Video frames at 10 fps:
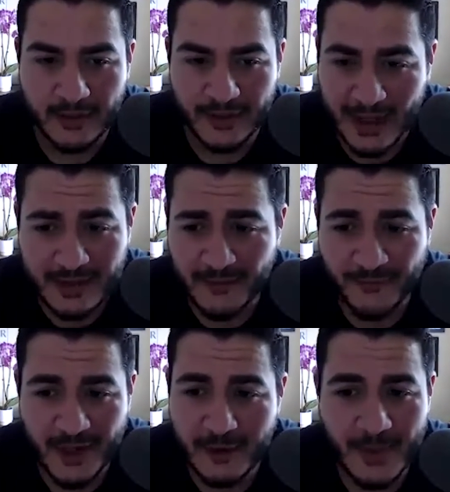That is a
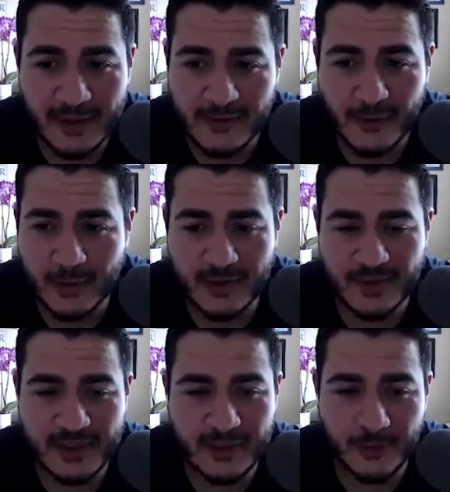fundamental source of
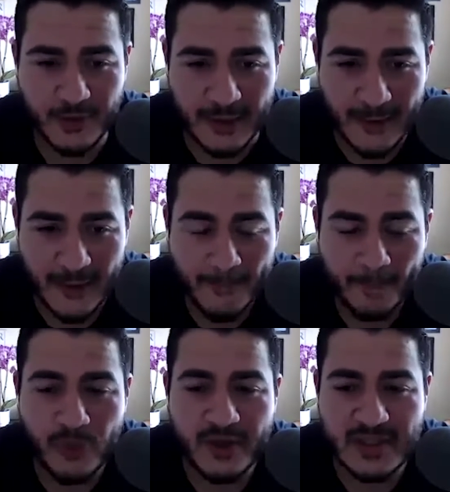insecurity.
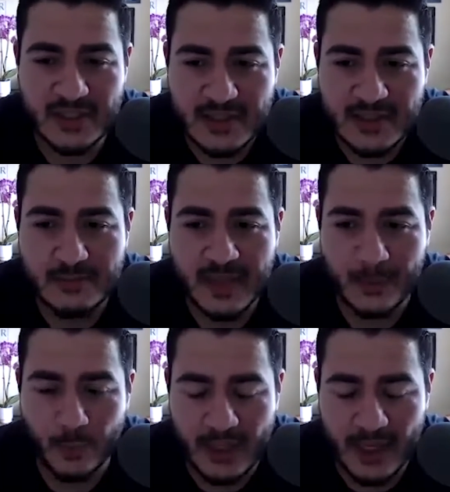The system
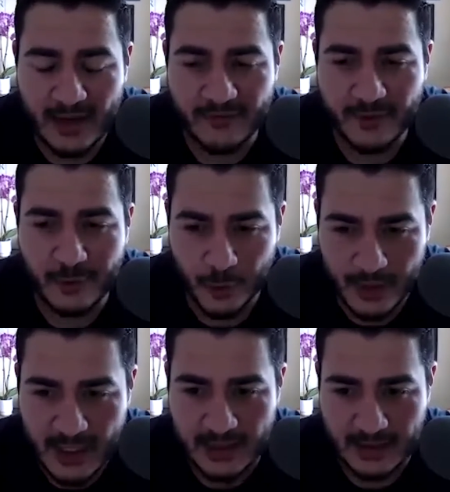that we have
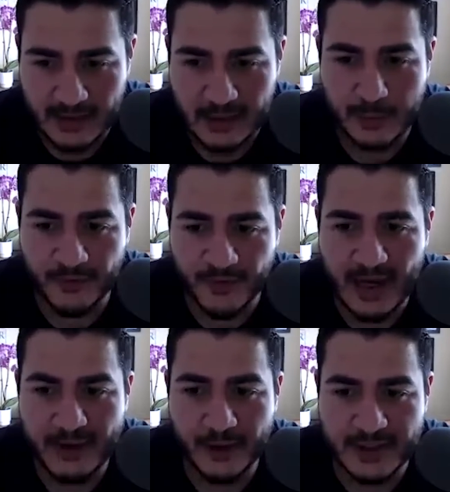created to
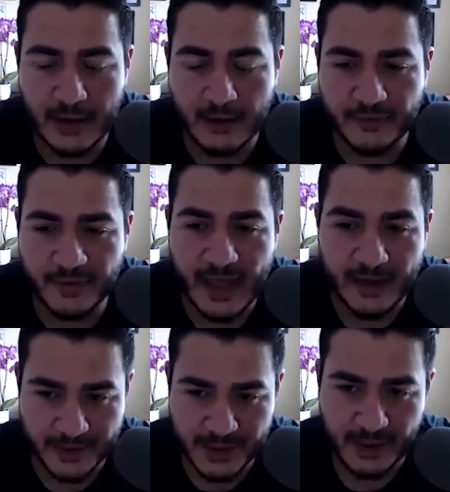provide ourselves
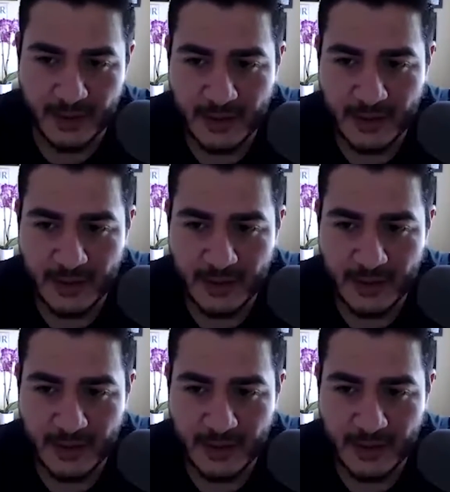energy